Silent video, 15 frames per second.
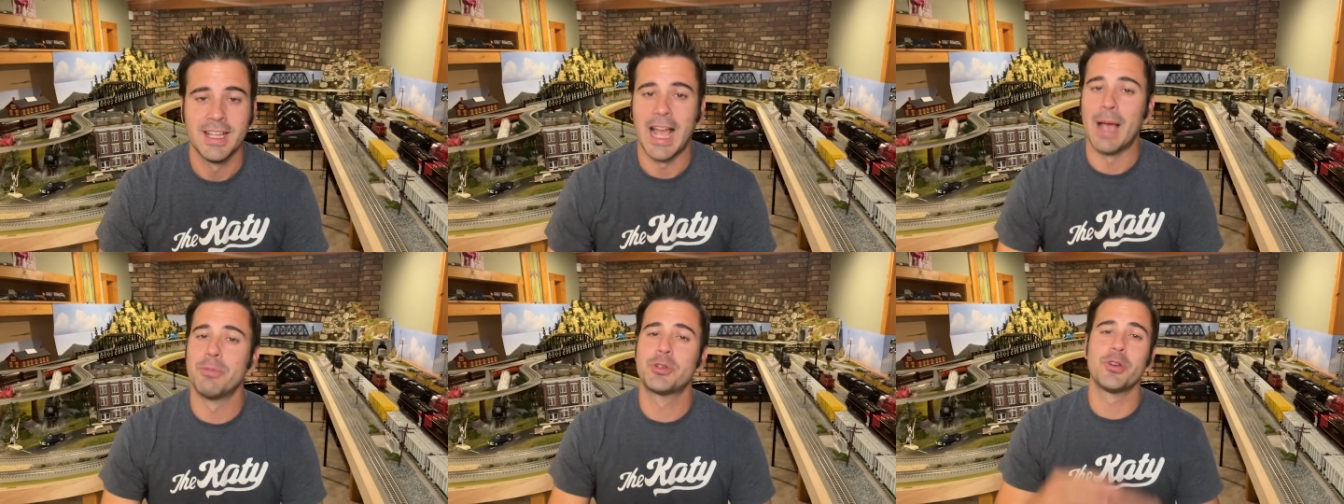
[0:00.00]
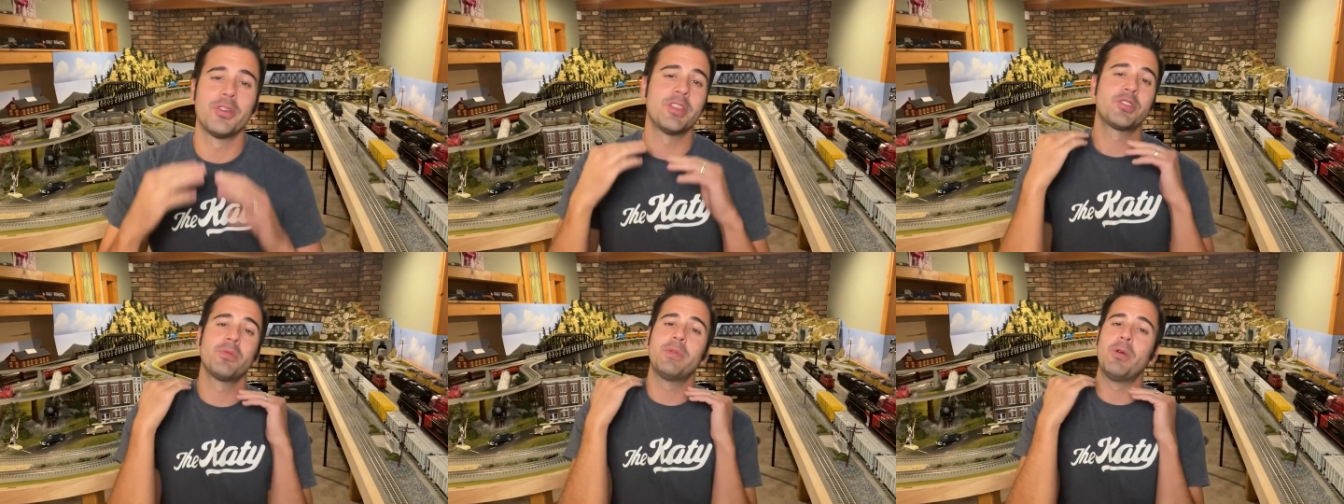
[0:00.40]
I'm sure
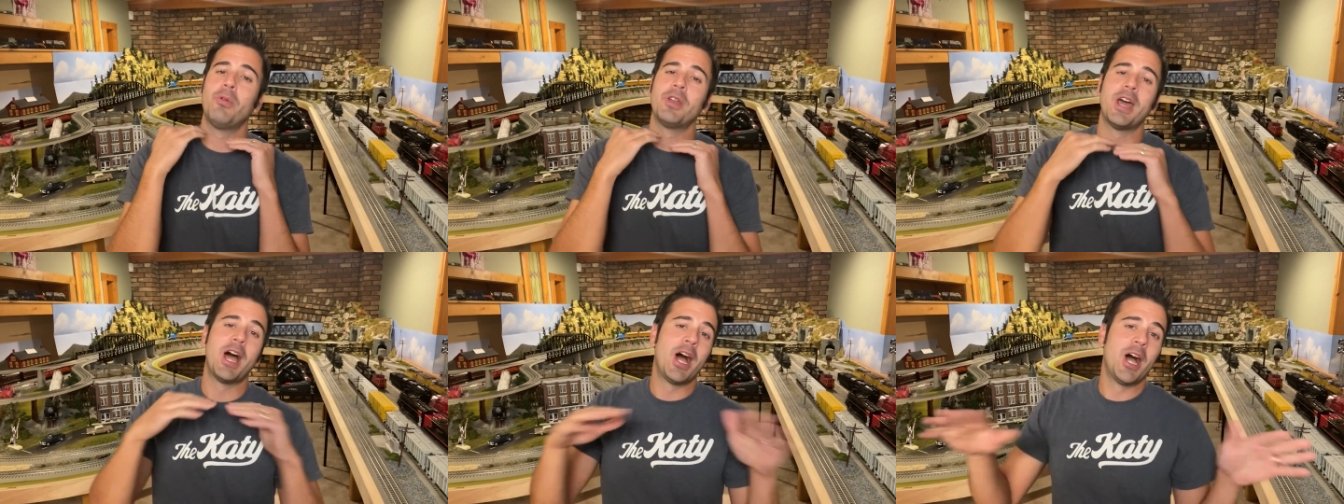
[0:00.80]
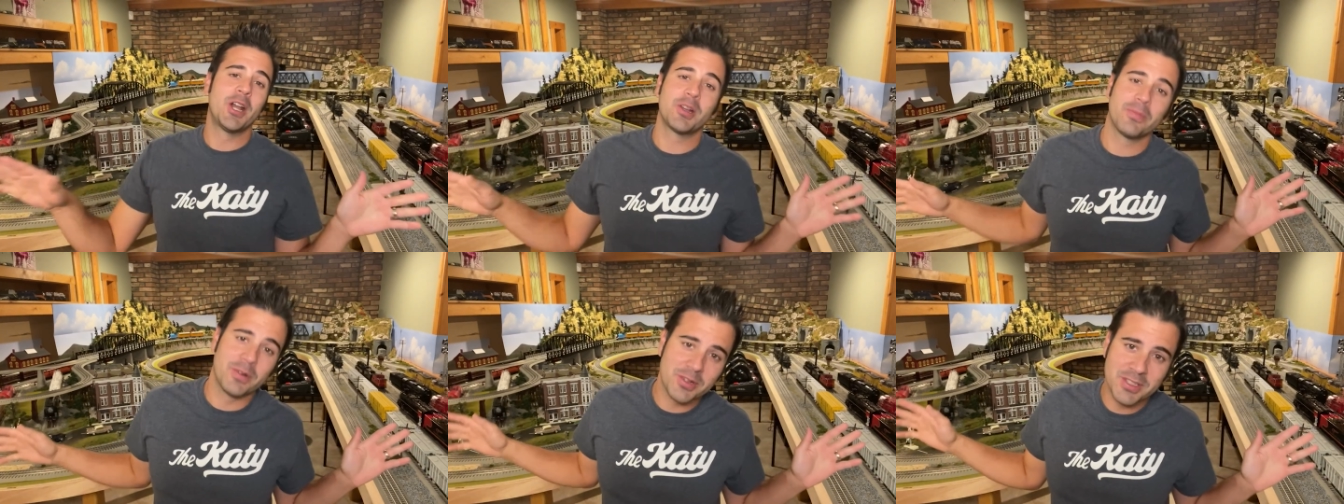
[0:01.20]
this will be
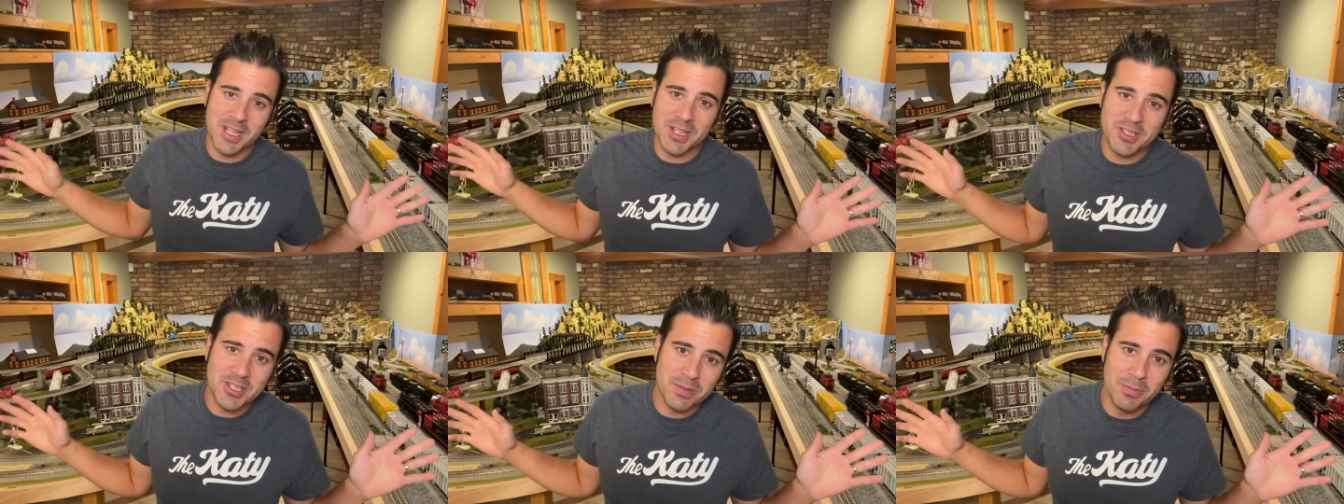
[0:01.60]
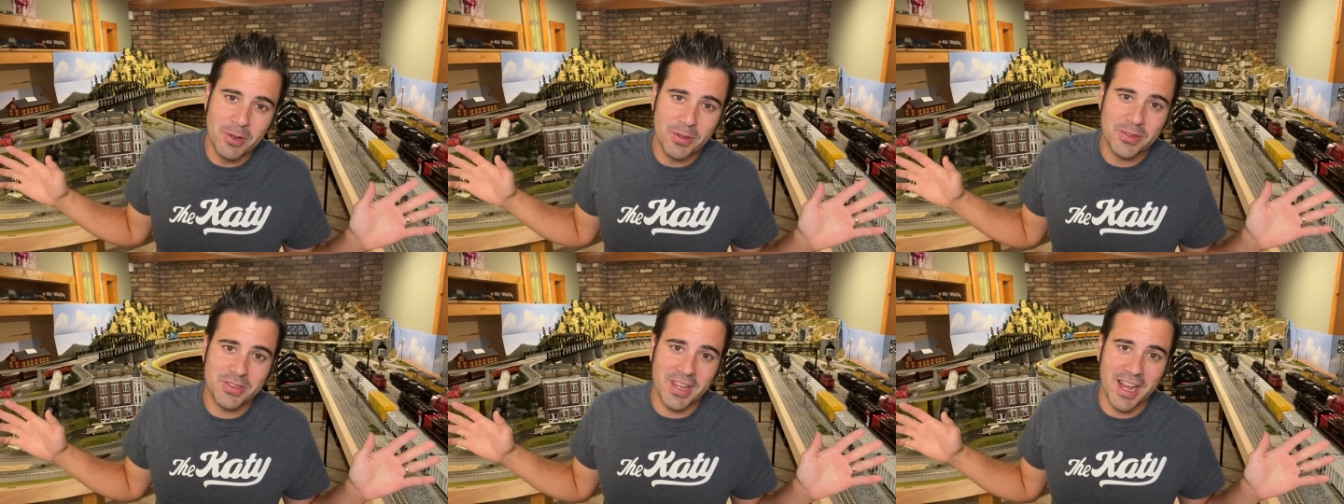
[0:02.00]
100%
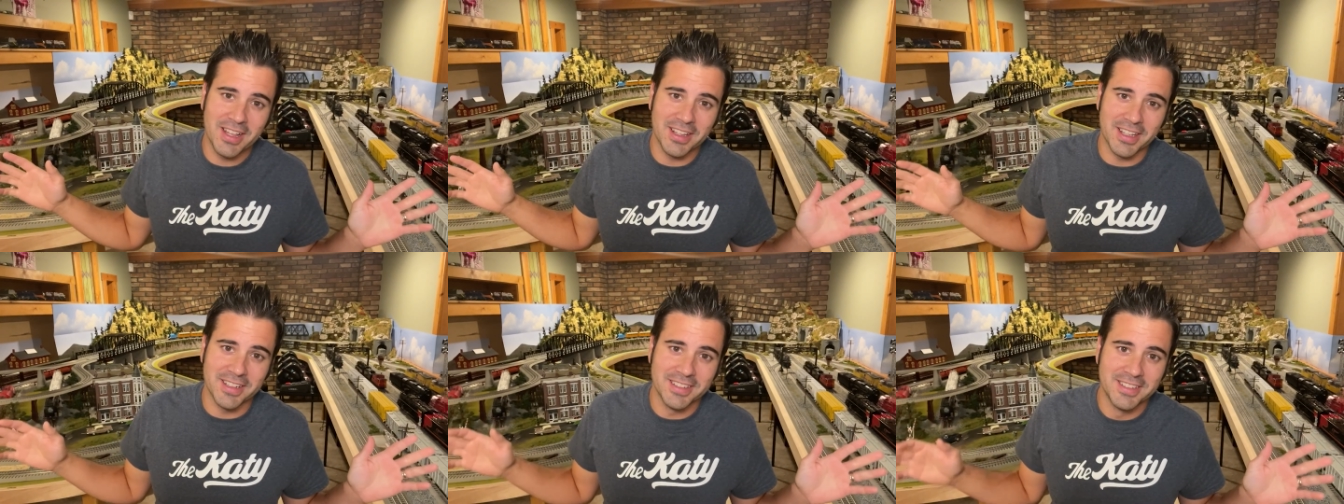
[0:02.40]
smooth sailing.